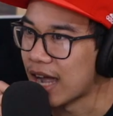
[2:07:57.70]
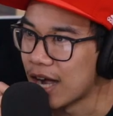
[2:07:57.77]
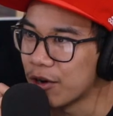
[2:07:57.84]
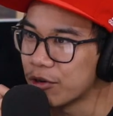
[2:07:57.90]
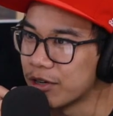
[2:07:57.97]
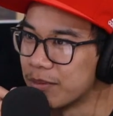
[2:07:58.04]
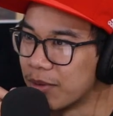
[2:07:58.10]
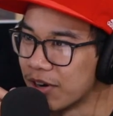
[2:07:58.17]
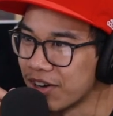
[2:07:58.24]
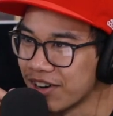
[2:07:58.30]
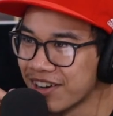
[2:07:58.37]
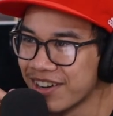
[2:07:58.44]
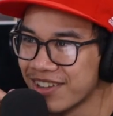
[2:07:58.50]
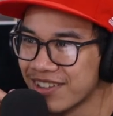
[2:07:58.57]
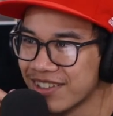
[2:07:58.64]
hour
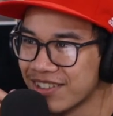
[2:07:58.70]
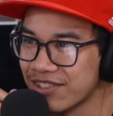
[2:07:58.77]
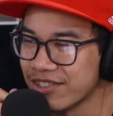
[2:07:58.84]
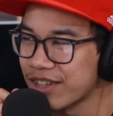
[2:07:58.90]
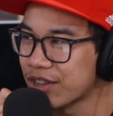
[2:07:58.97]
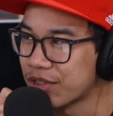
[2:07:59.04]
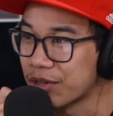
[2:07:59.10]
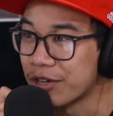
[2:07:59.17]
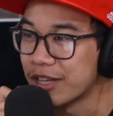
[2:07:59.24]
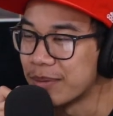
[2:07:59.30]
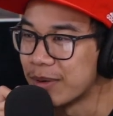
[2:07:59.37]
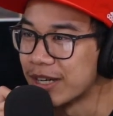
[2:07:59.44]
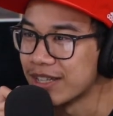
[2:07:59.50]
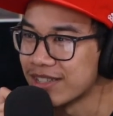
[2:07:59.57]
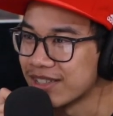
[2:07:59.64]
mark, so there's like 30
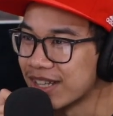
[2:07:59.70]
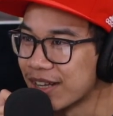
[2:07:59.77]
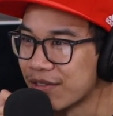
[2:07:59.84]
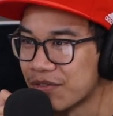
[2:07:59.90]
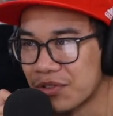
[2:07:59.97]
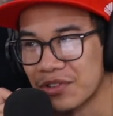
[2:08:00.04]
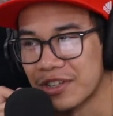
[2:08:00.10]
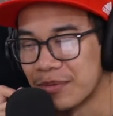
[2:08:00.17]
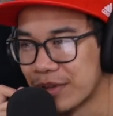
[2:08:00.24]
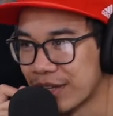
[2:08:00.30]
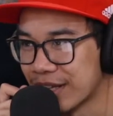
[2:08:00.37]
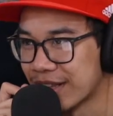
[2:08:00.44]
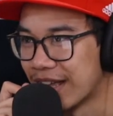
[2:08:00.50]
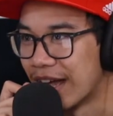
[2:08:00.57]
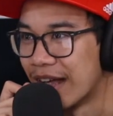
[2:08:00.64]
minutes left or something
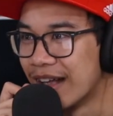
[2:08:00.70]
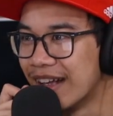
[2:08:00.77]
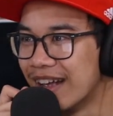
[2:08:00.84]
like that.